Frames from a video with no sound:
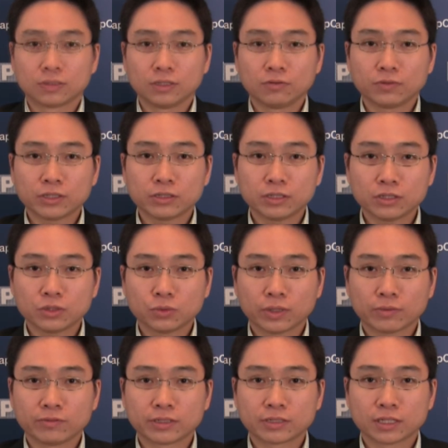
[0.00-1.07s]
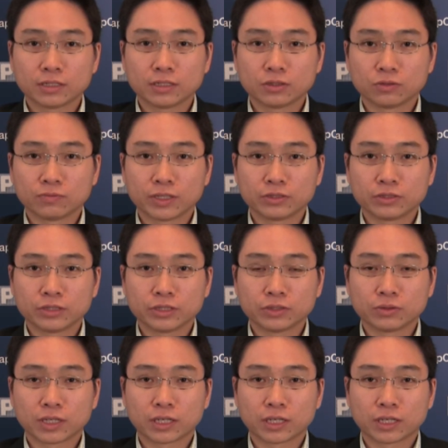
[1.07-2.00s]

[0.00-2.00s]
Investors who have decided to venture into